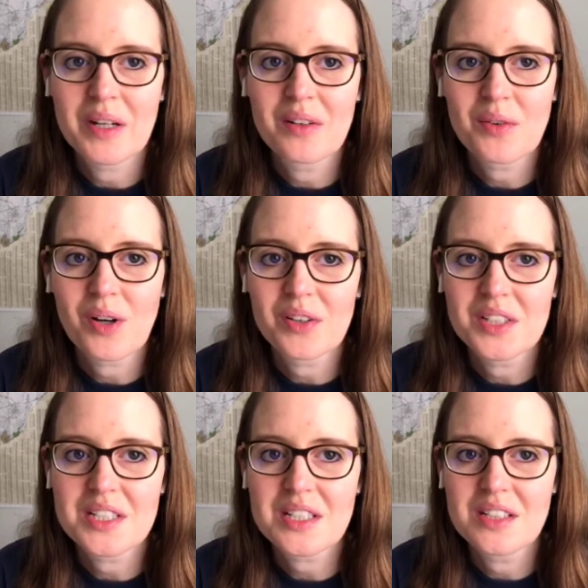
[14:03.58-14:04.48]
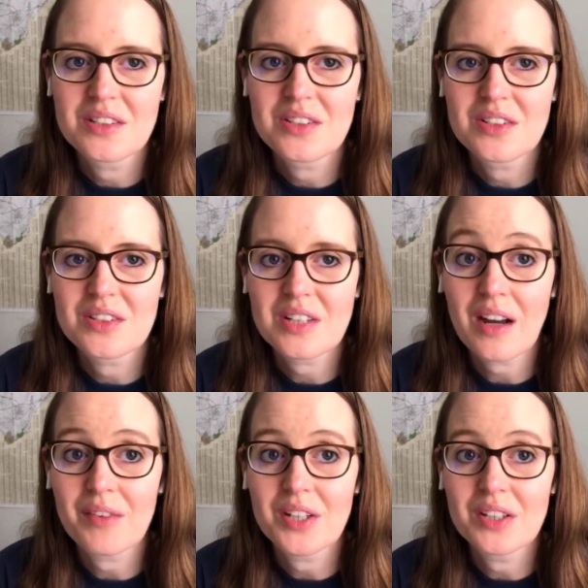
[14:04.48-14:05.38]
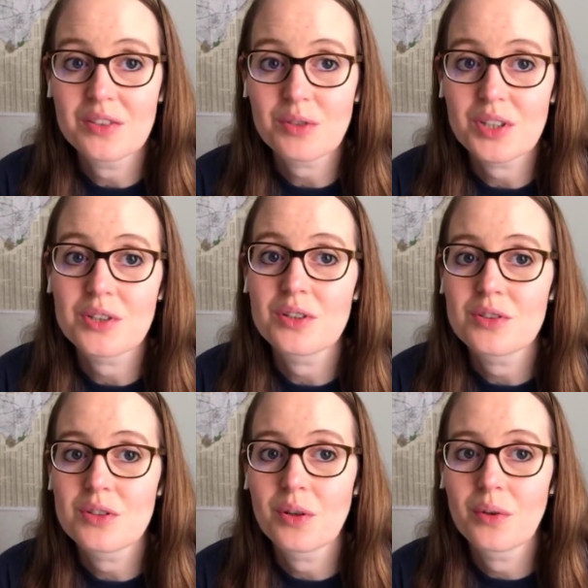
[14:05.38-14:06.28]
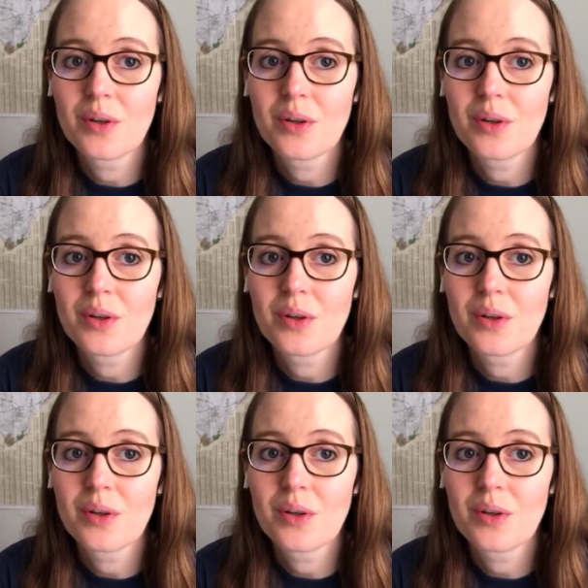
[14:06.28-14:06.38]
through all this is just having structure. So